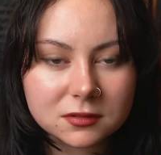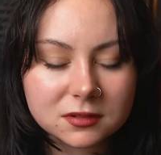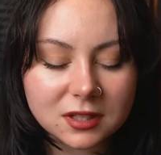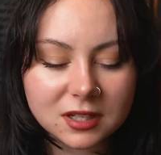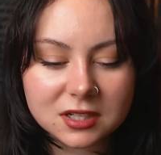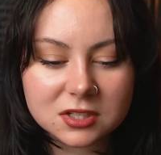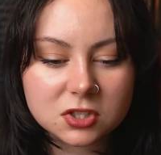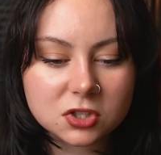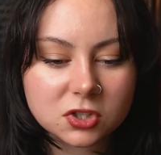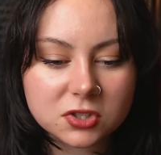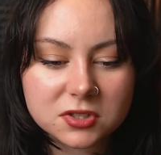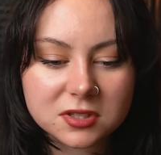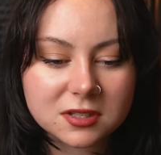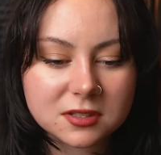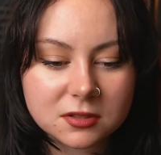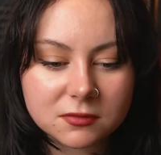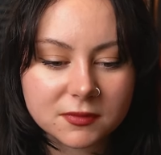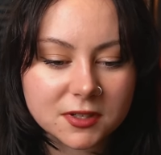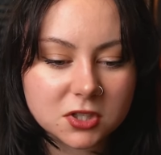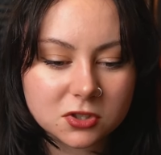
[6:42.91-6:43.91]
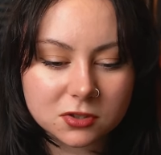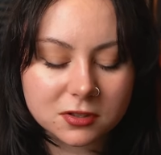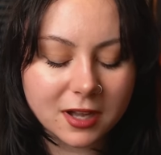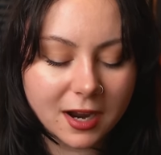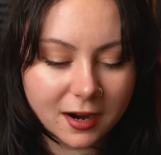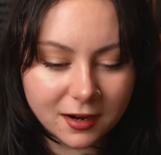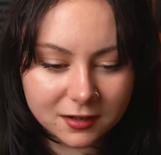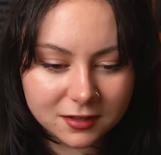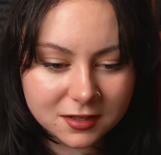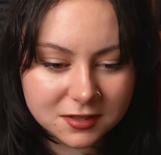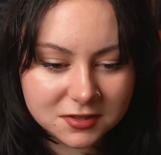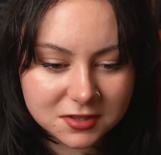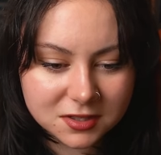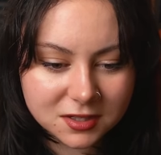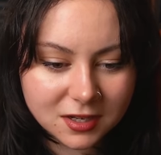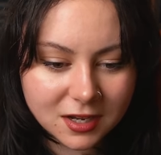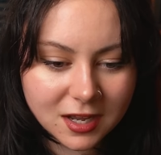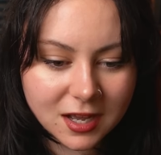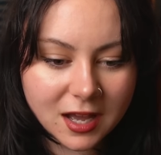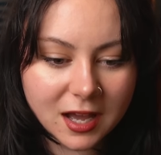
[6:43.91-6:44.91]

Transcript: that it's just this original artist.